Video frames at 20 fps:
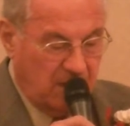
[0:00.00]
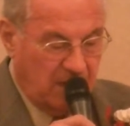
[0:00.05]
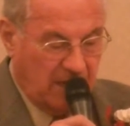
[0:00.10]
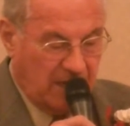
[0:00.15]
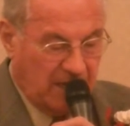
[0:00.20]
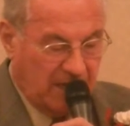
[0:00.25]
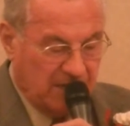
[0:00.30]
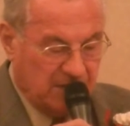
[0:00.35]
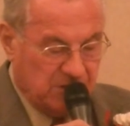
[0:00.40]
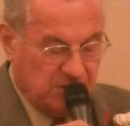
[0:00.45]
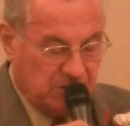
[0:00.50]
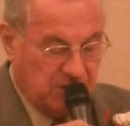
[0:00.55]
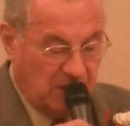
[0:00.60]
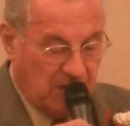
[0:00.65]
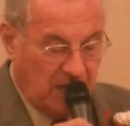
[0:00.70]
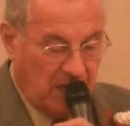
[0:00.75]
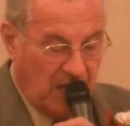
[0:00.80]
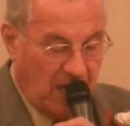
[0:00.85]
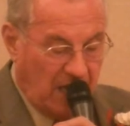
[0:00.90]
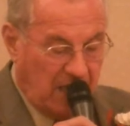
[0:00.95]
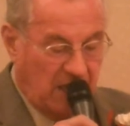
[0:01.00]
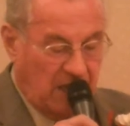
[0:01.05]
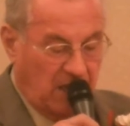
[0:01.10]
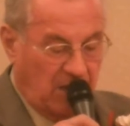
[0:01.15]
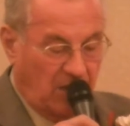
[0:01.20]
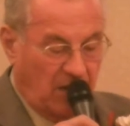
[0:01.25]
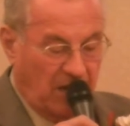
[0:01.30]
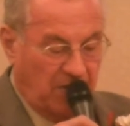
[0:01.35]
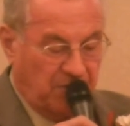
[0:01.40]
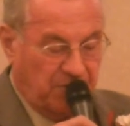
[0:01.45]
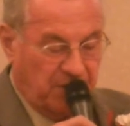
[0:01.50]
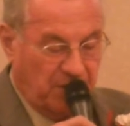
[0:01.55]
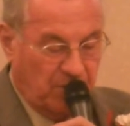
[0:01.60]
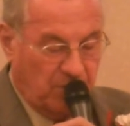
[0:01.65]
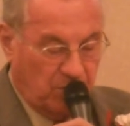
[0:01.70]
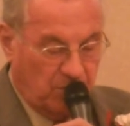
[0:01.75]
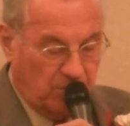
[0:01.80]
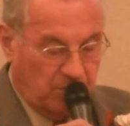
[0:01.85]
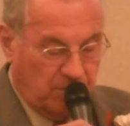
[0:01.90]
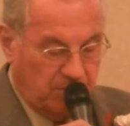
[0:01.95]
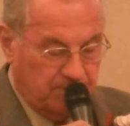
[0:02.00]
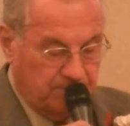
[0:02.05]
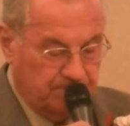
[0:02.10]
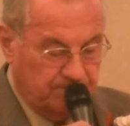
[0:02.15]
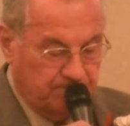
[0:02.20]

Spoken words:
against any ethnic group.